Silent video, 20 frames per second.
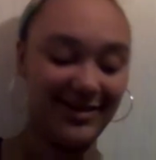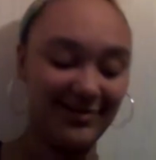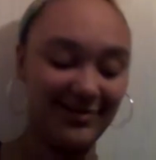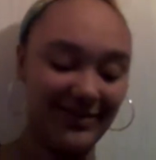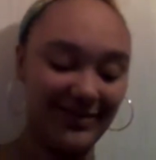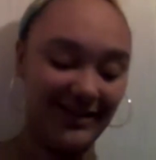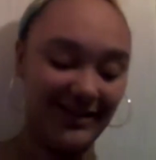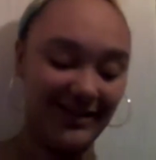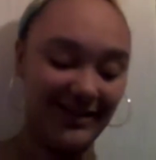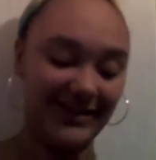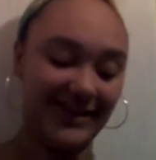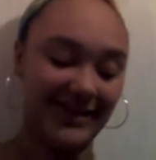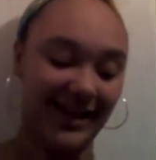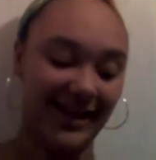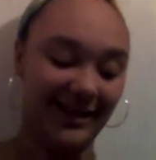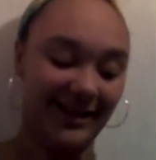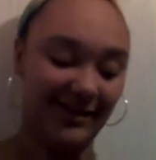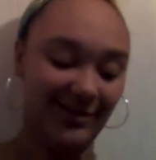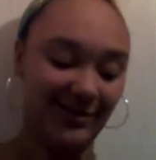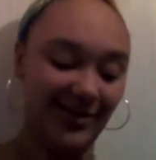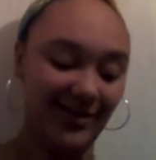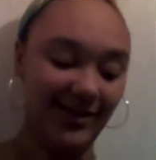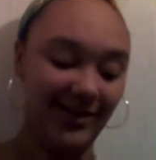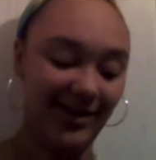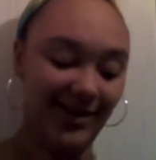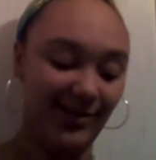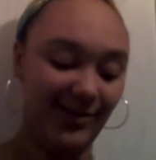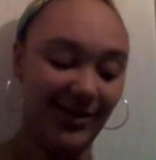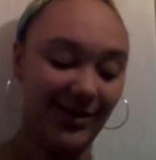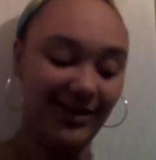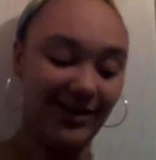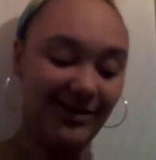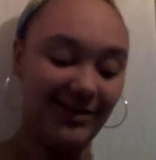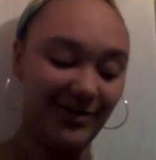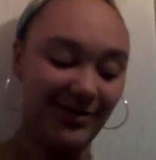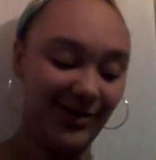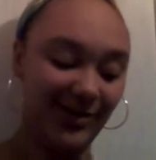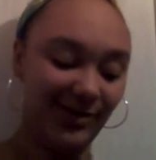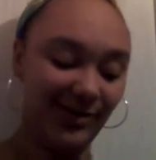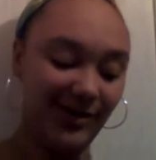come ransack you, and we can
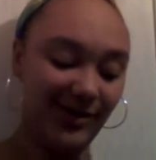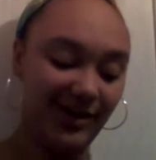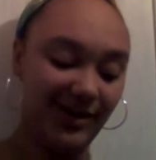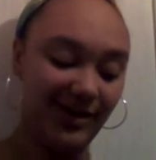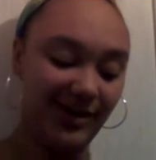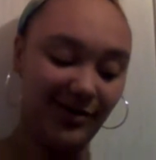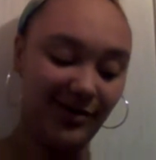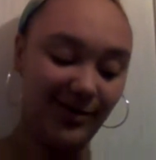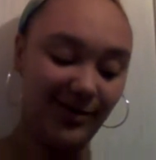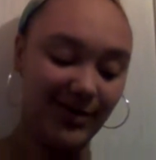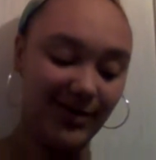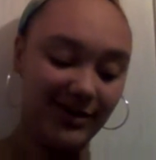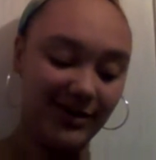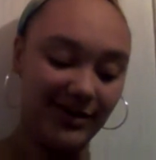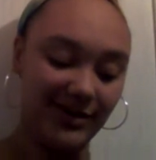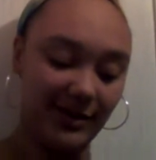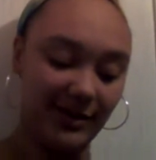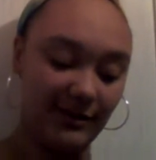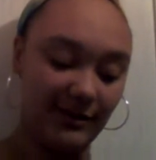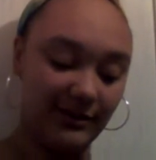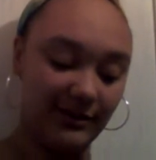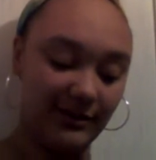do a whole lot of creepy stuff.